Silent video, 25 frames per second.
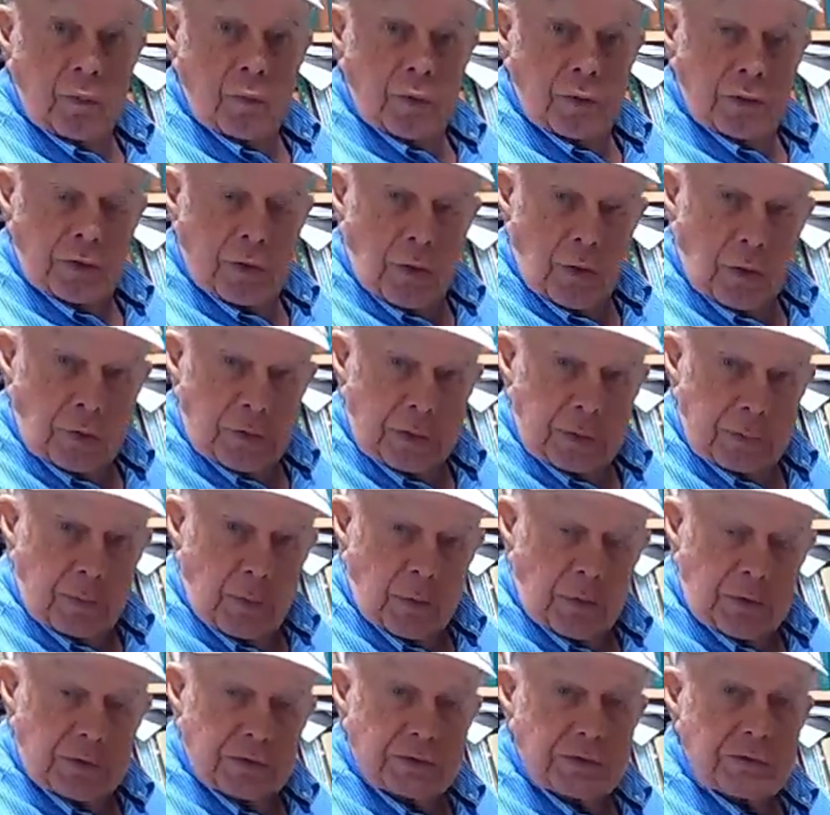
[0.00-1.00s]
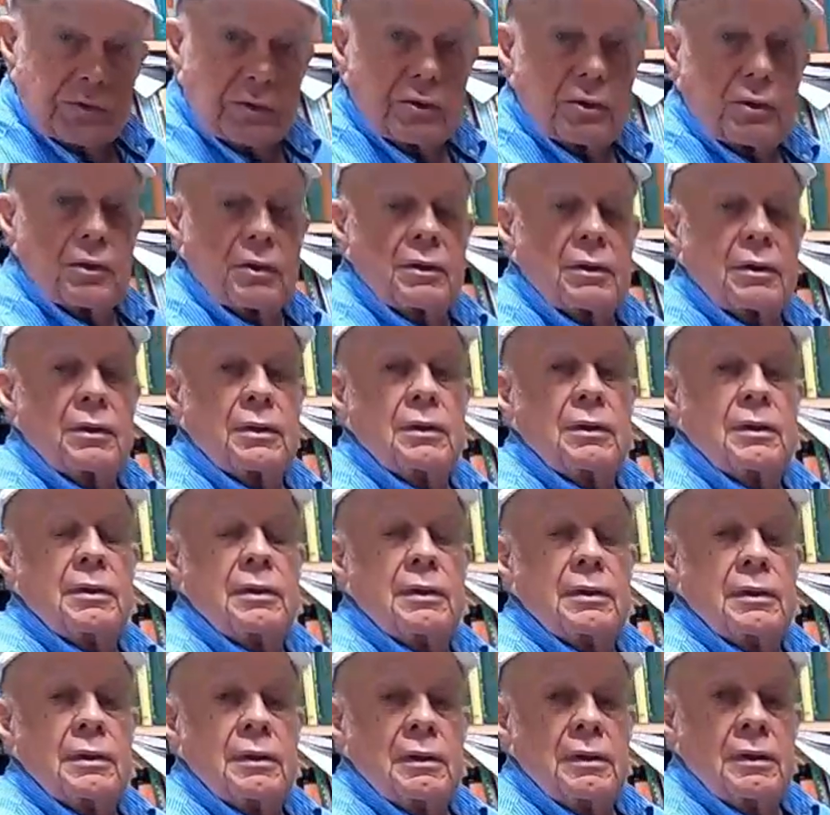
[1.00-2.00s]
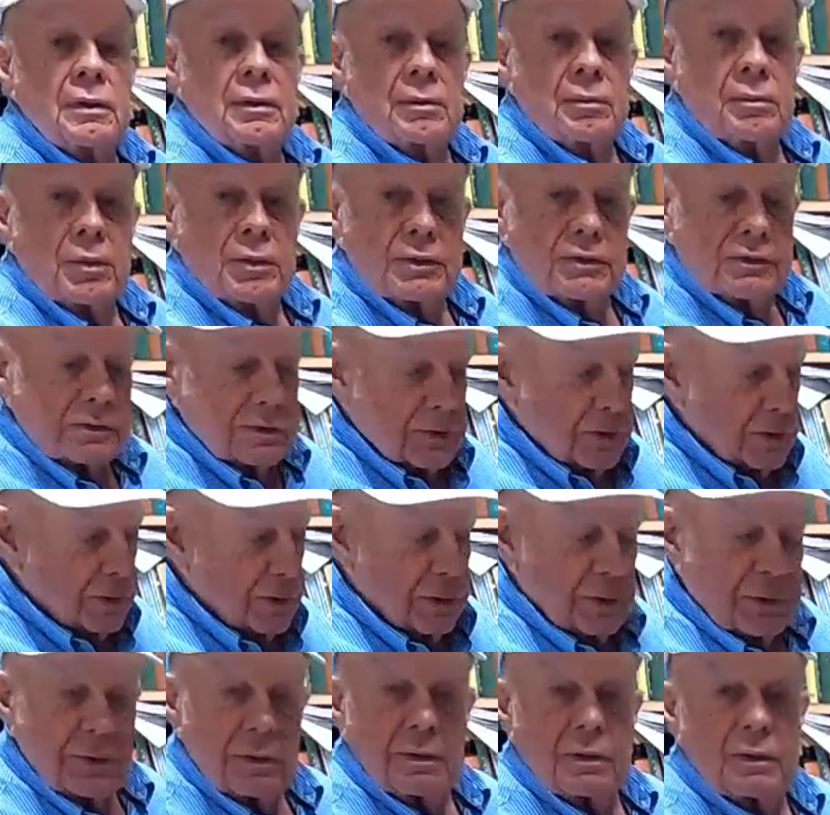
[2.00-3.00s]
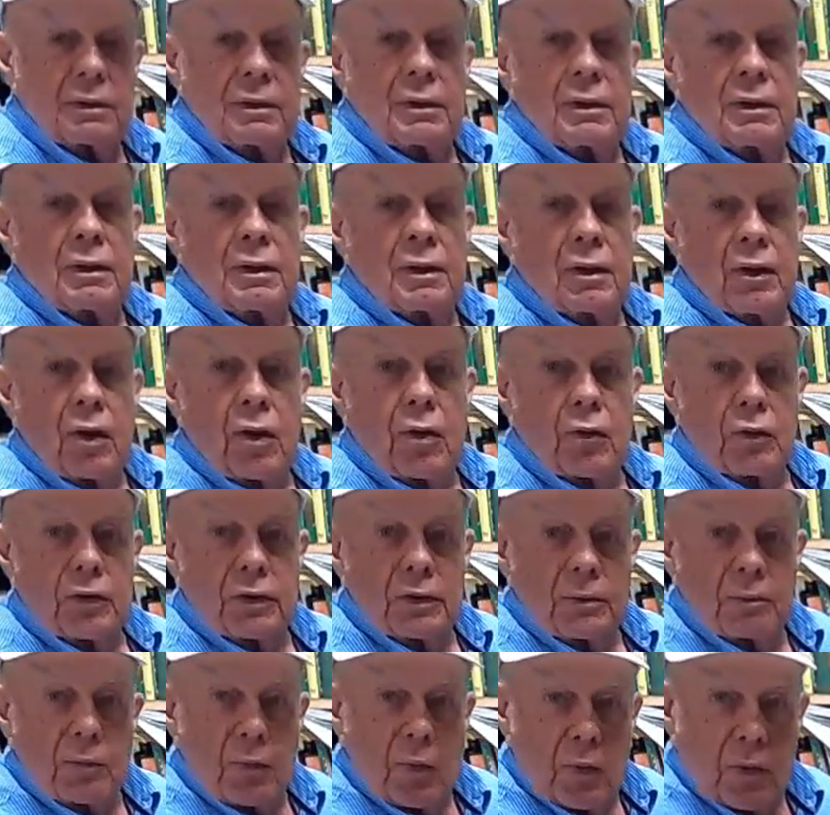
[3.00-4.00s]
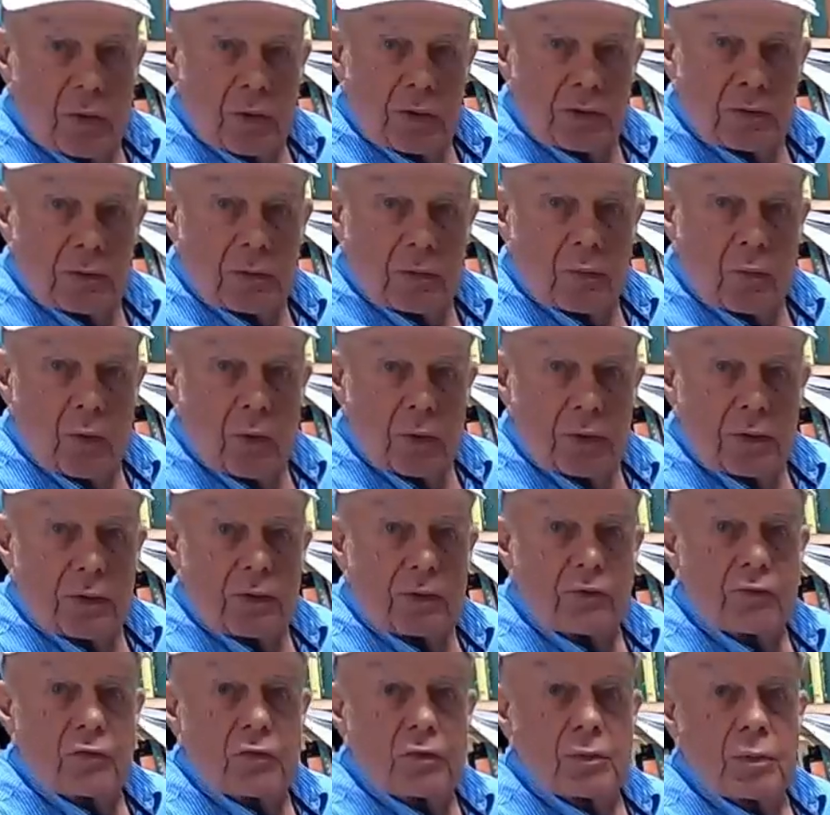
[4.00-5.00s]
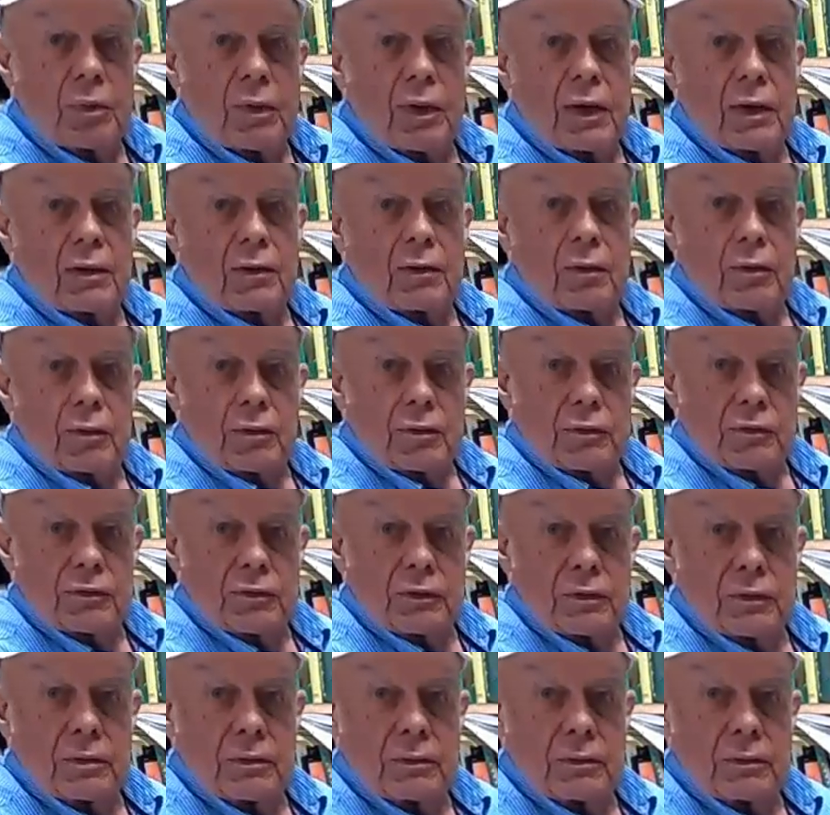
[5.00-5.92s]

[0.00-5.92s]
with holding moisture, but still holding more water for plant growth.